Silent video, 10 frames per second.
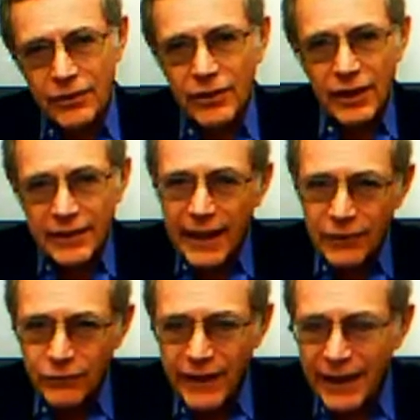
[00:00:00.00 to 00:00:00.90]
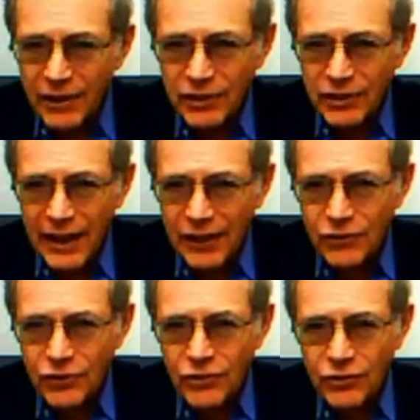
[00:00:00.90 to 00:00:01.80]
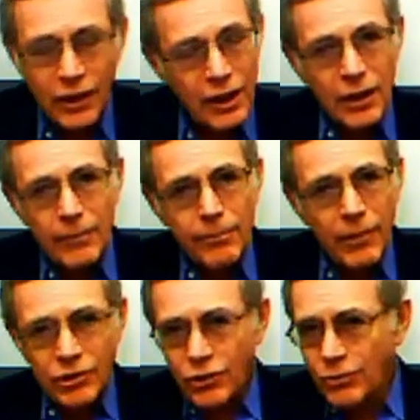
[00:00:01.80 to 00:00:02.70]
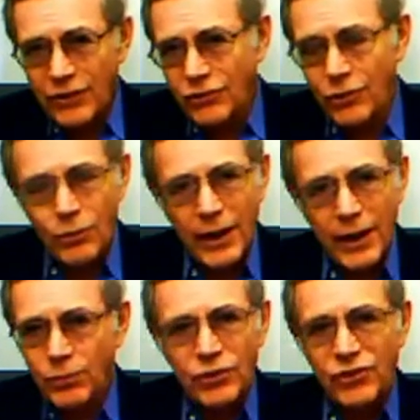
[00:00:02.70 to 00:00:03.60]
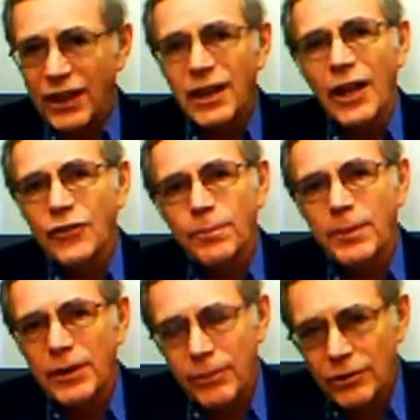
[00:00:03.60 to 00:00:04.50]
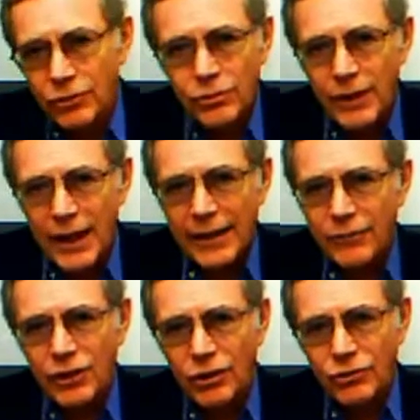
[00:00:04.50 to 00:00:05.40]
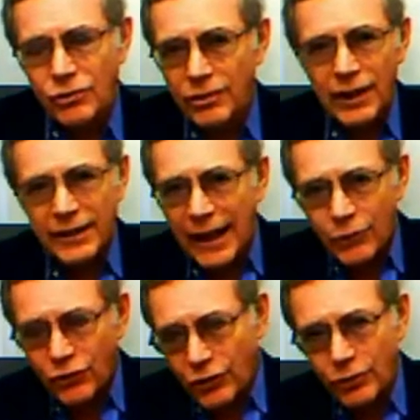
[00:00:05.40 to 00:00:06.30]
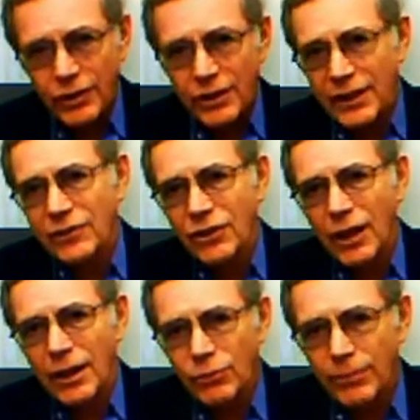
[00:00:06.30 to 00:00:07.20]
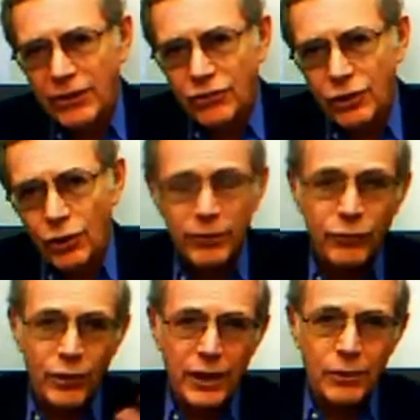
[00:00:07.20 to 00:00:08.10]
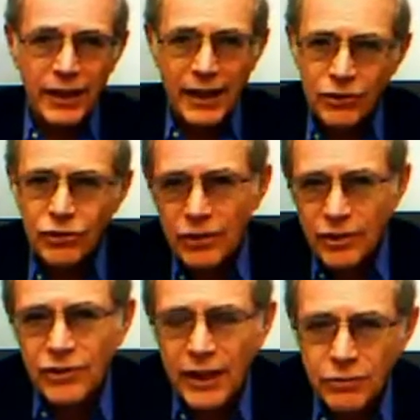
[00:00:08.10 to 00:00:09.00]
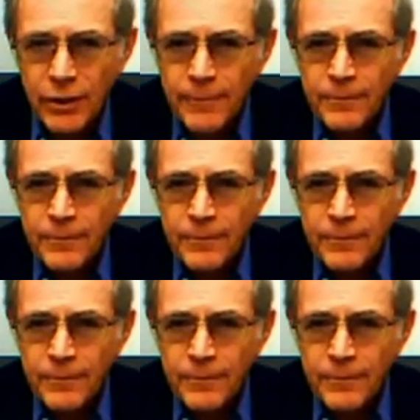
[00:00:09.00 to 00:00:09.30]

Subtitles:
They had failed in Kansas. Much of the rest of the West was inhospitable to agriculture, like Arizona at that time, New Mexico before irrigation, etc.